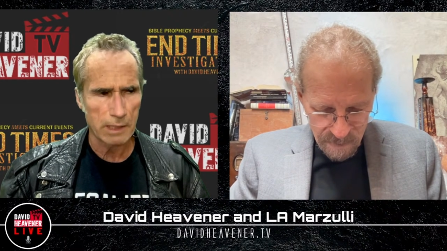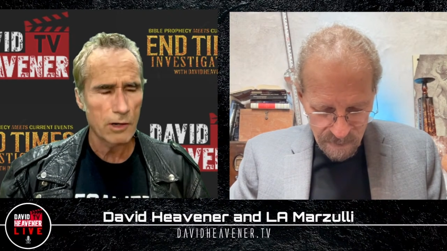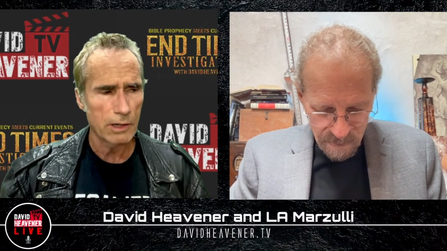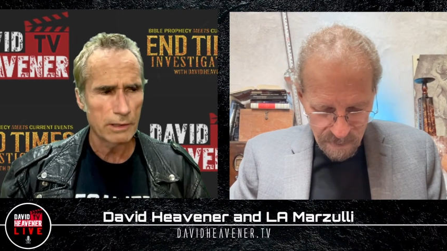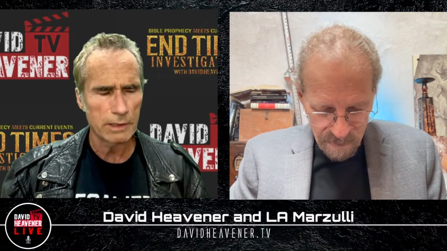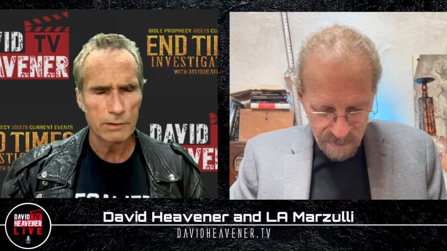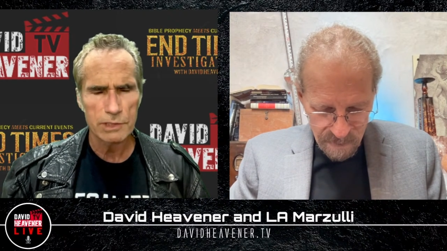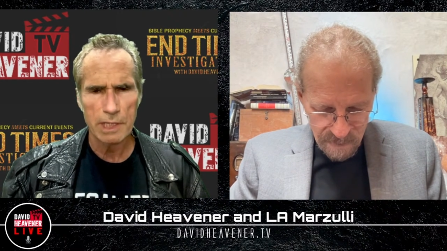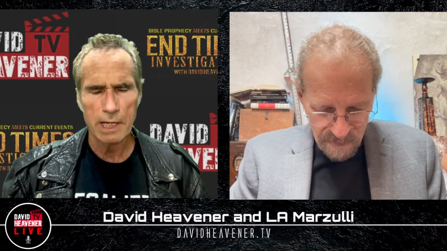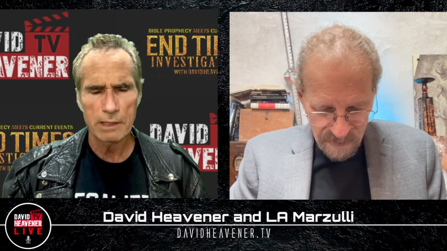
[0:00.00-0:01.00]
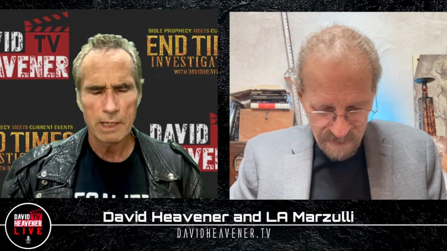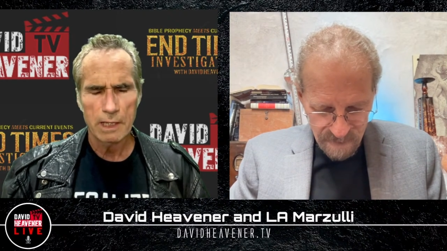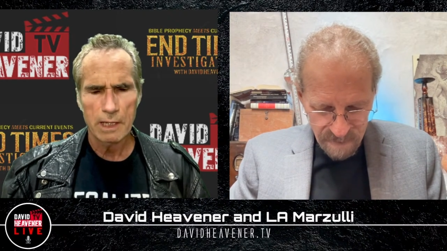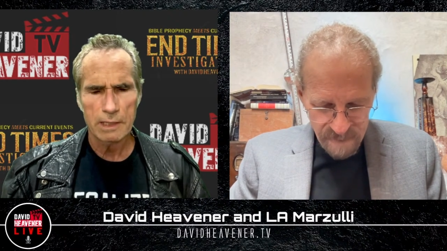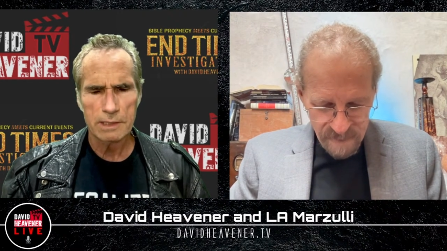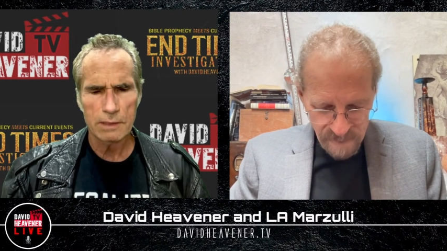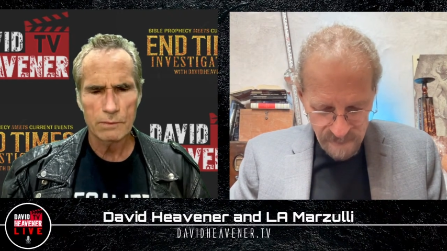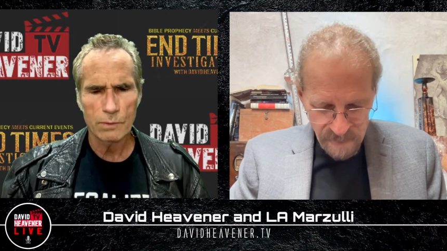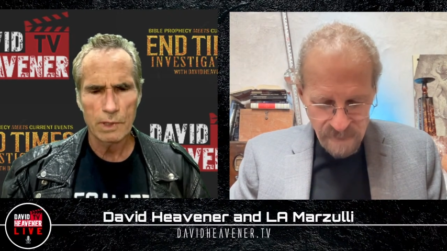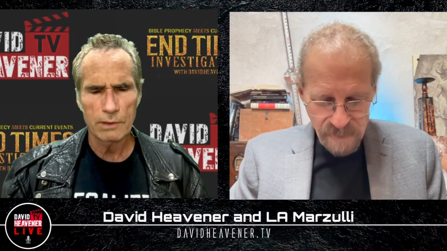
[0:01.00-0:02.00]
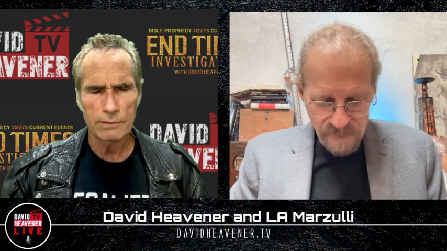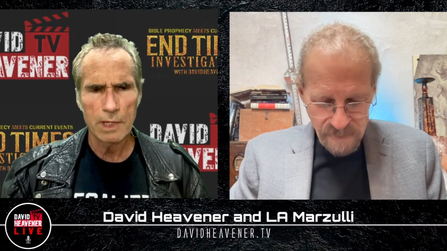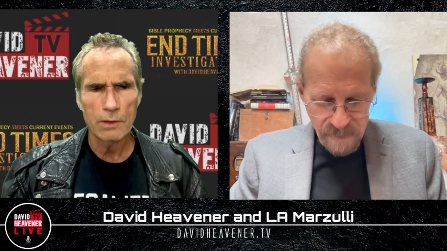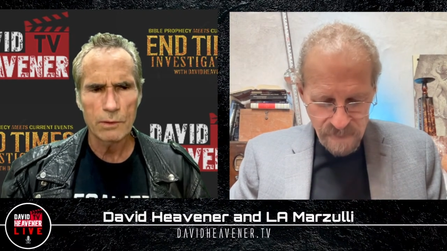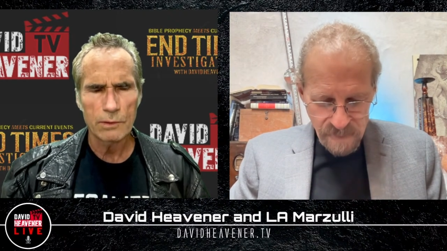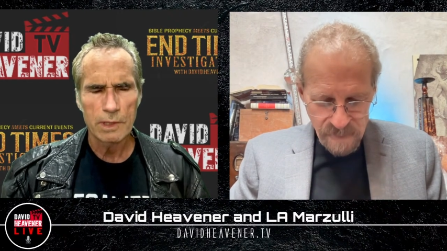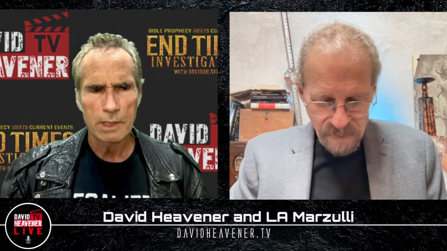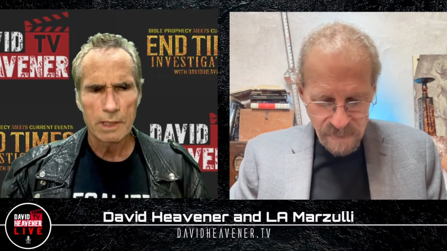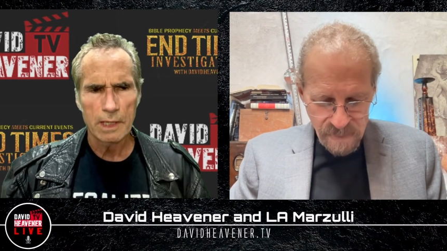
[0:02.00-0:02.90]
Speaker 1: my car? He goes, "Yeah." I said, "Well, no."